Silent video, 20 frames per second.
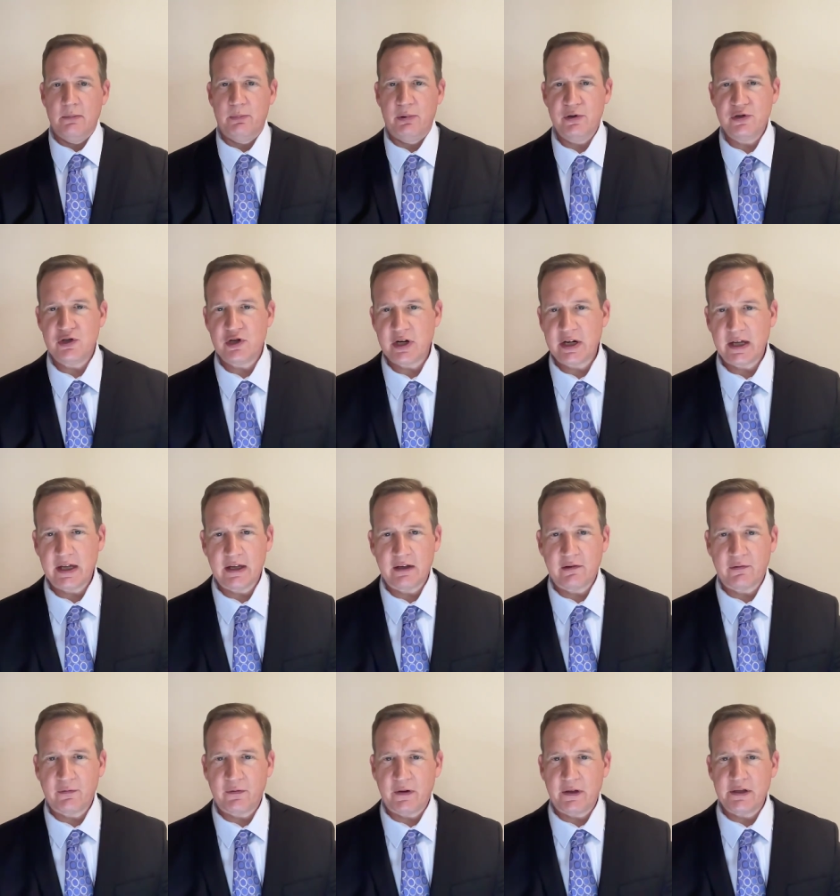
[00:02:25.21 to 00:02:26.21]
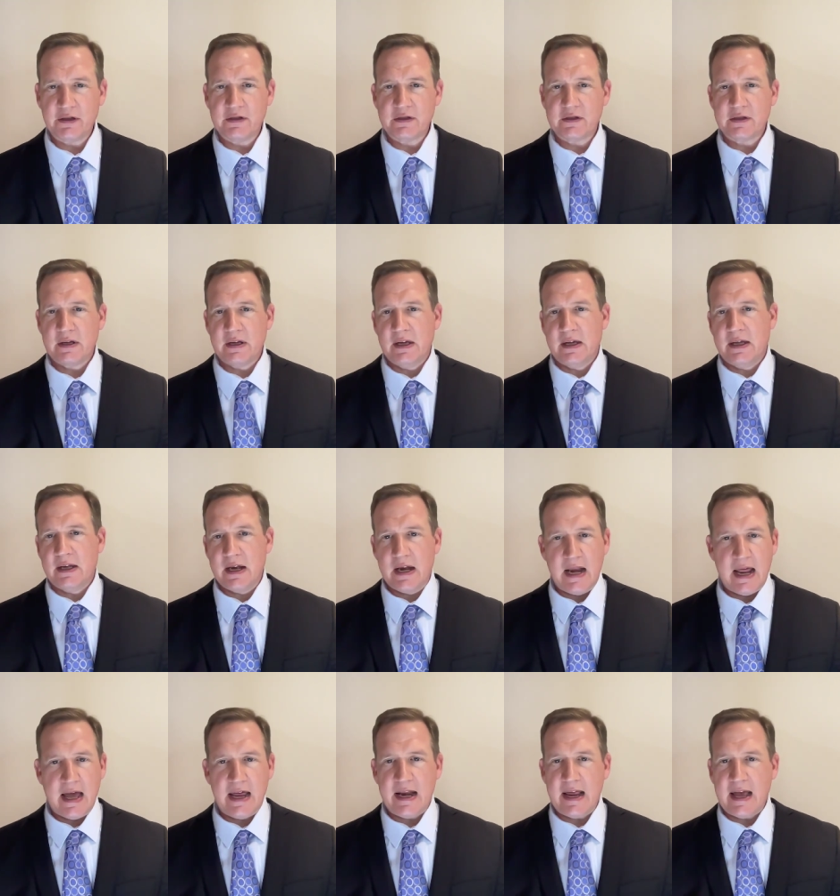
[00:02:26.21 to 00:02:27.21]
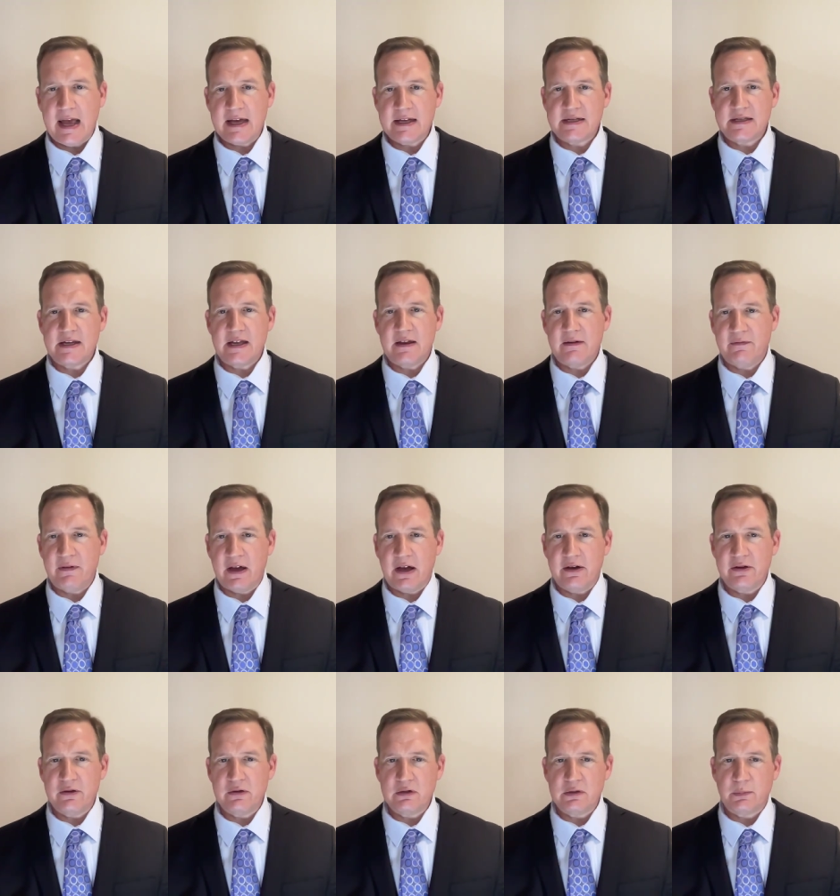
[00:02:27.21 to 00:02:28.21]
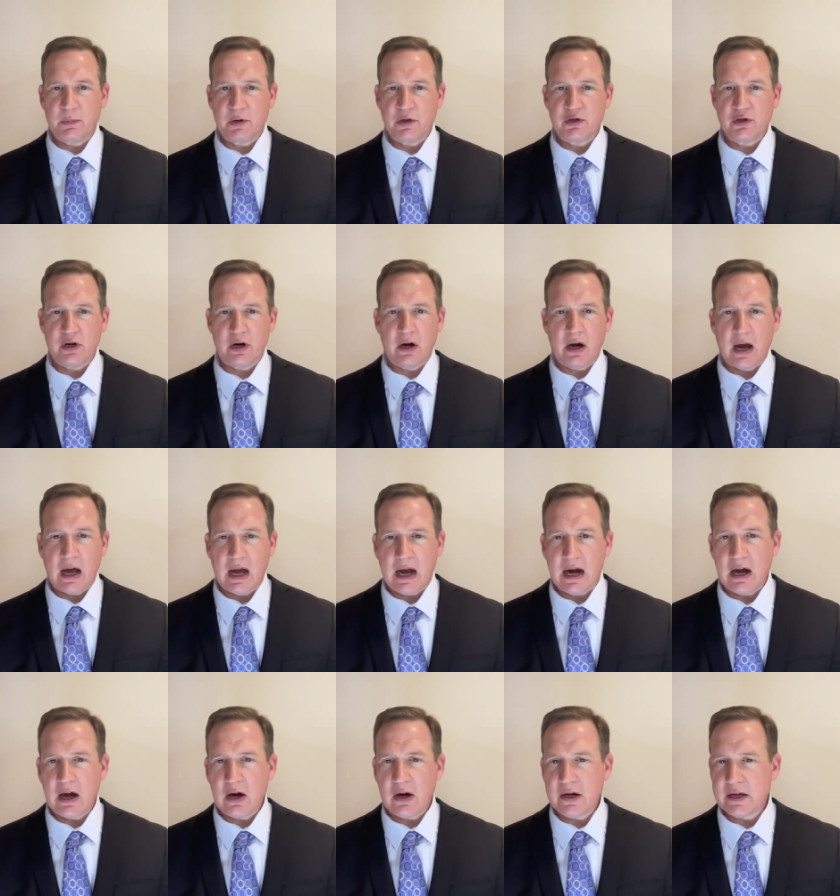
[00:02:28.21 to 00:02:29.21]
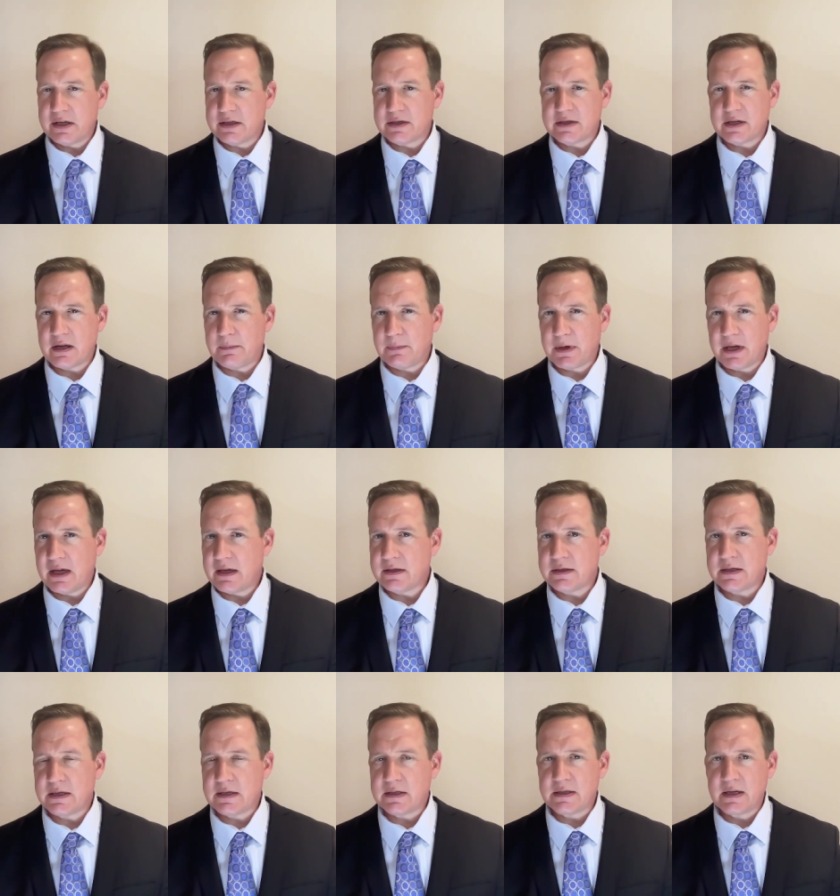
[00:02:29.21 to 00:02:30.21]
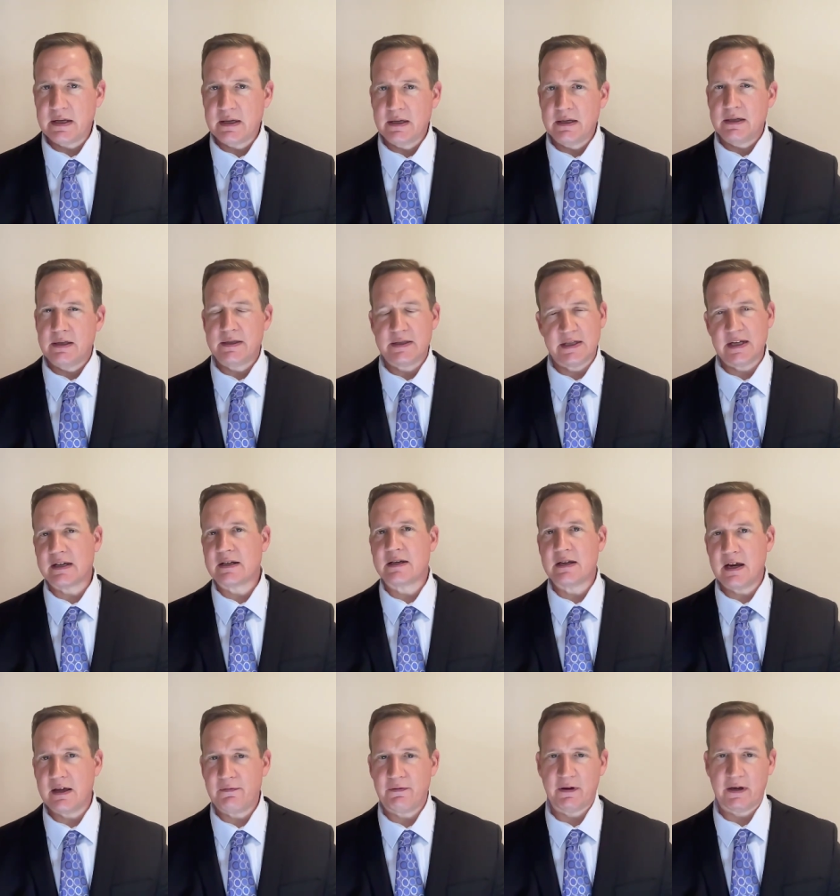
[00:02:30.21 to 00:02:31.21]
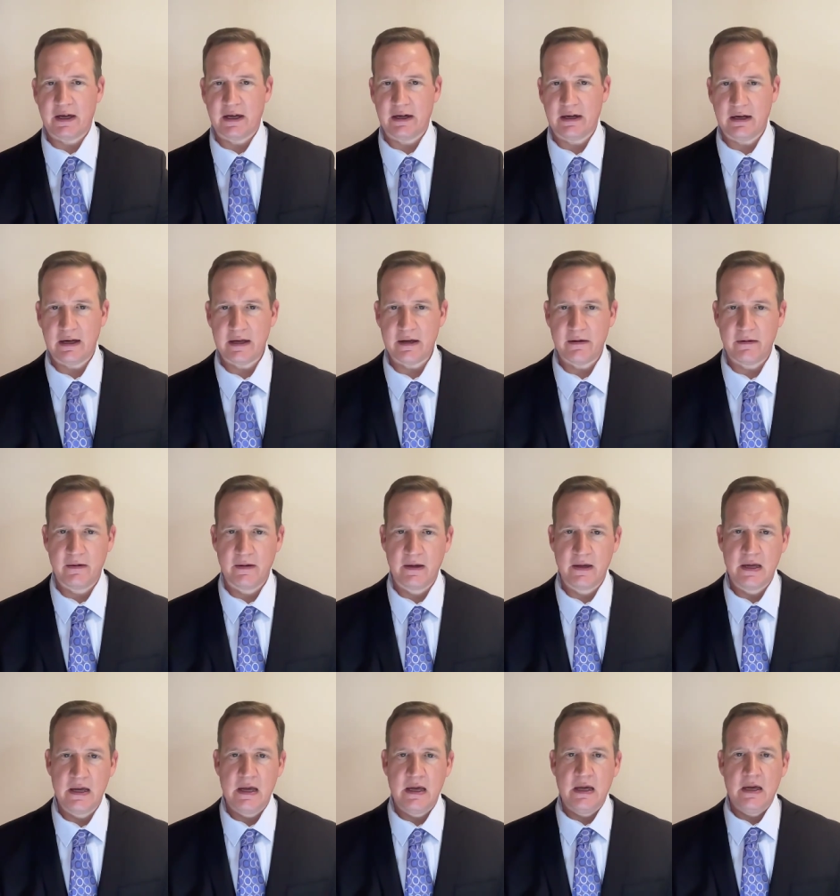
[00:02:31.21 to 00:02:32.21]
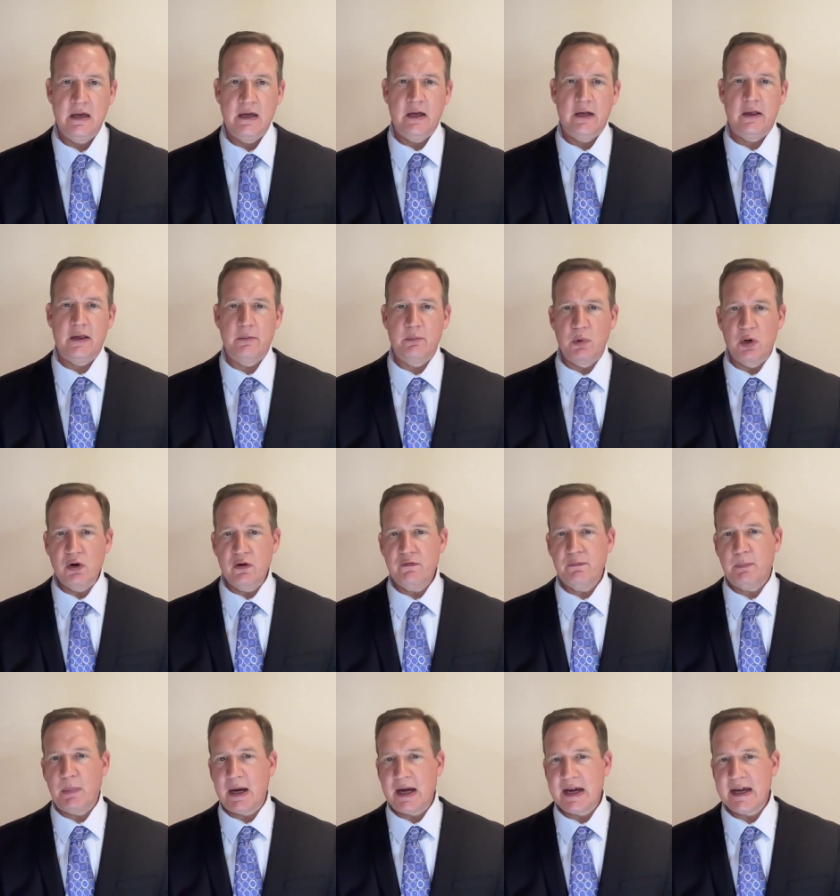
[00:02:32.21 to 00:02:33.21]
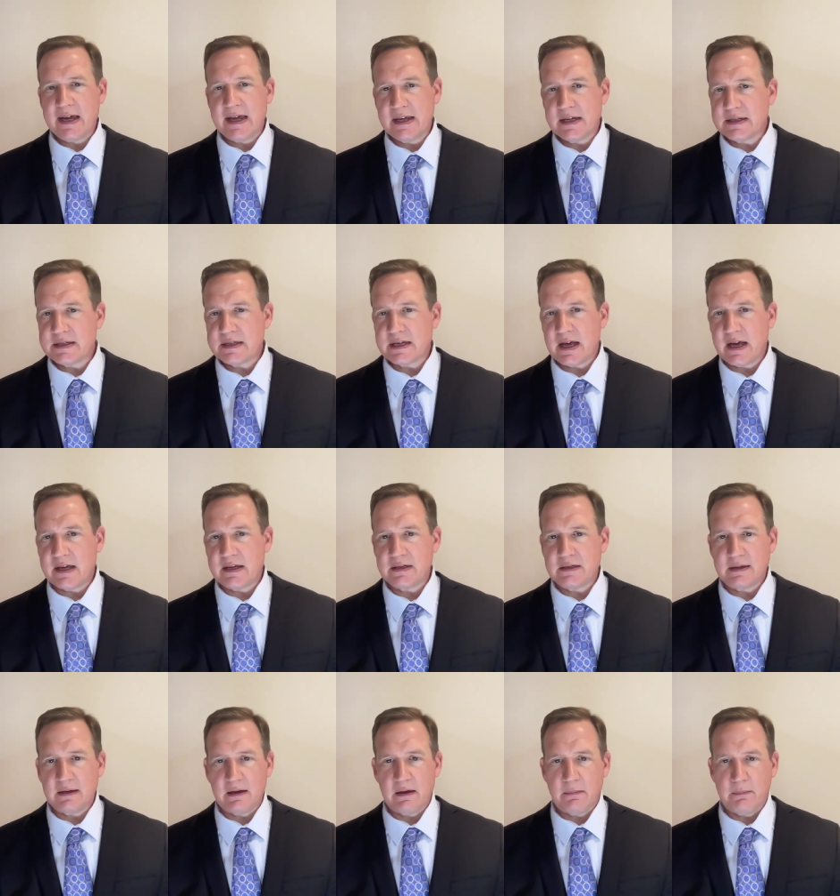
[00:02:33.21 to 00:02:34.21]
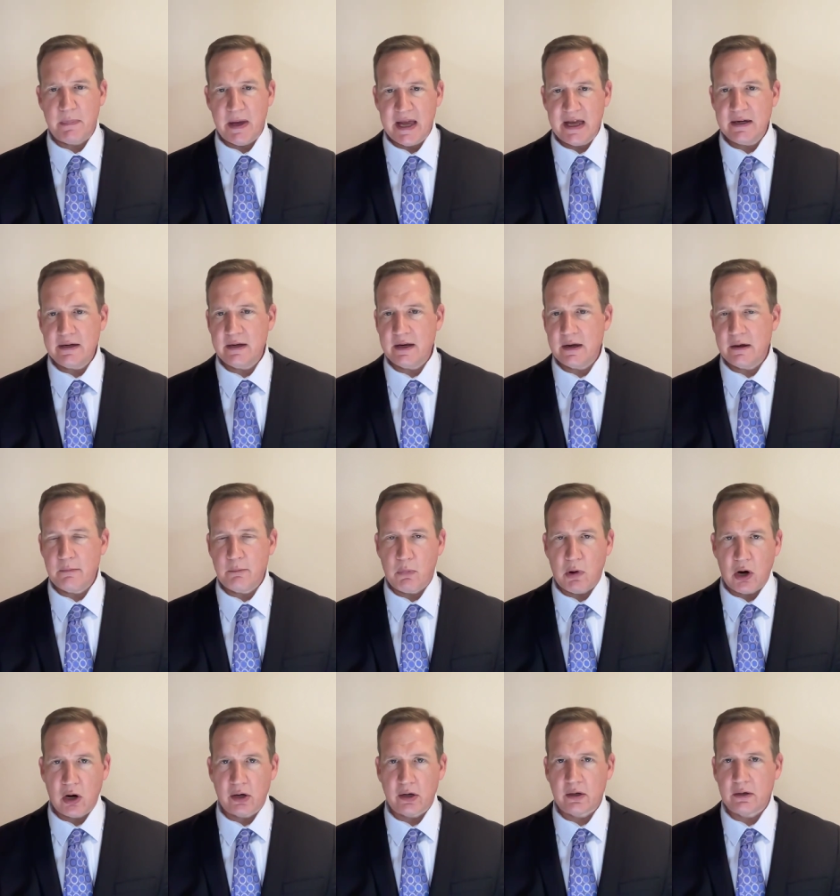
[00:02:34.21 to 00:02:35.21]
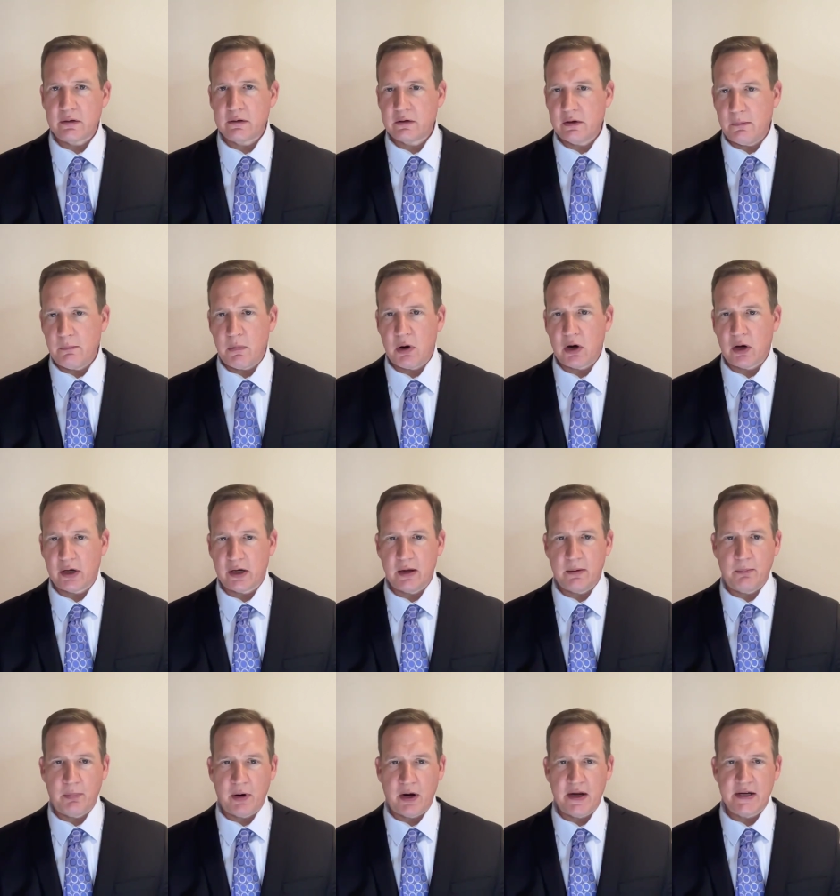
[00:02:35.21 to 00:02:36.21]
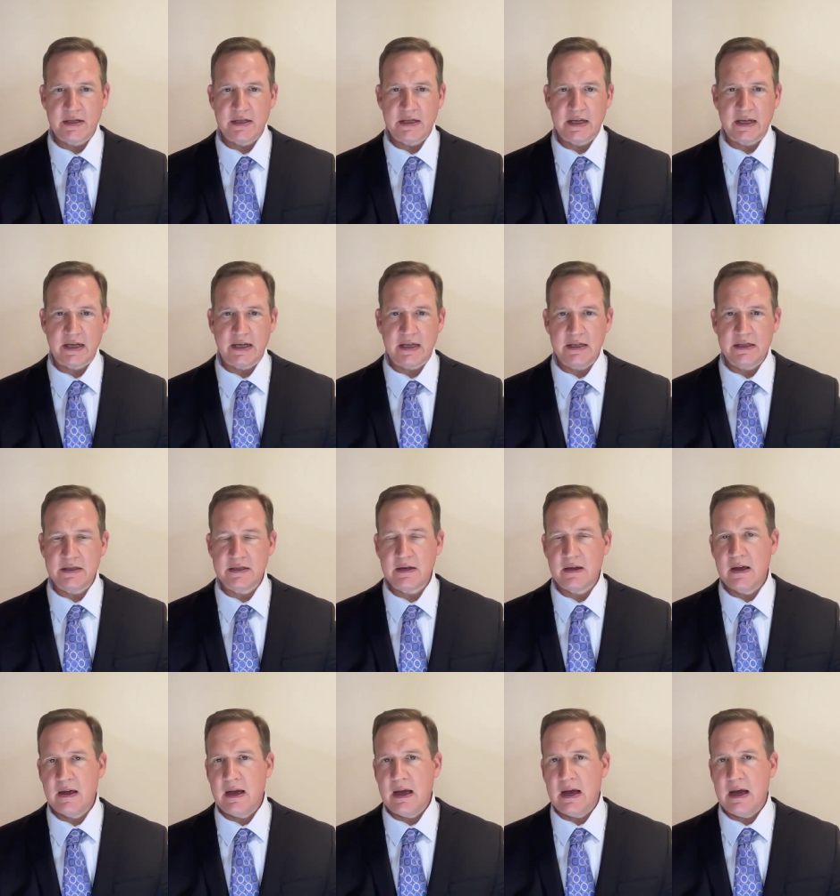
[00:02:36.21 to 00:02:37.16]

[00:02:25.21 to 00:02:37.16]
pushing its fund's net asset values per share higher, in some cases, significantly. The move by Insight to abandon mark to market pricing is